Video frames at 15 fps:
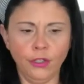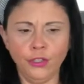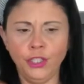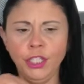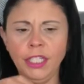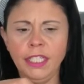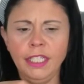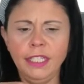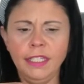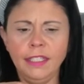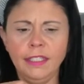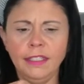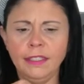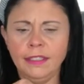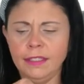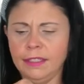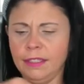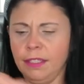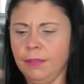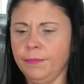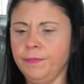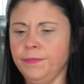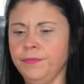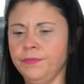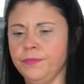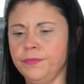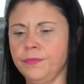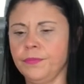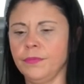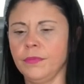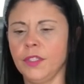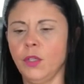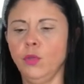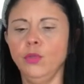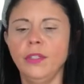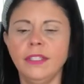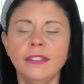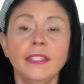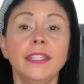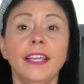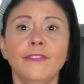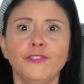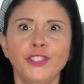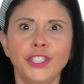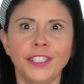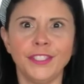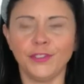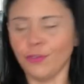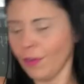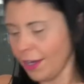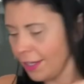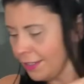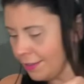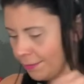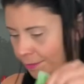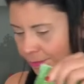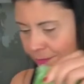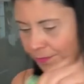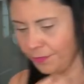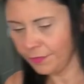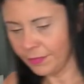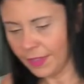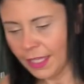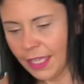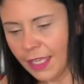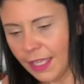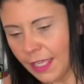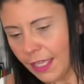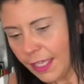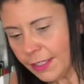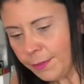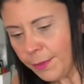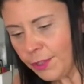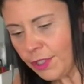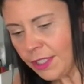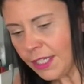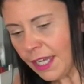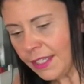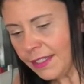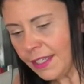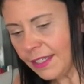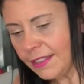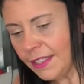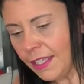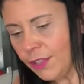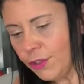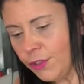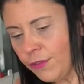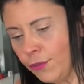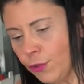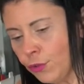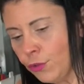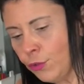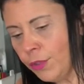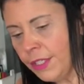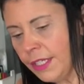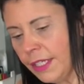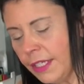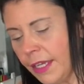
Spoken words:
cheese. Who doesn't love cheese, right? Especially guys, I tell you, if you're doing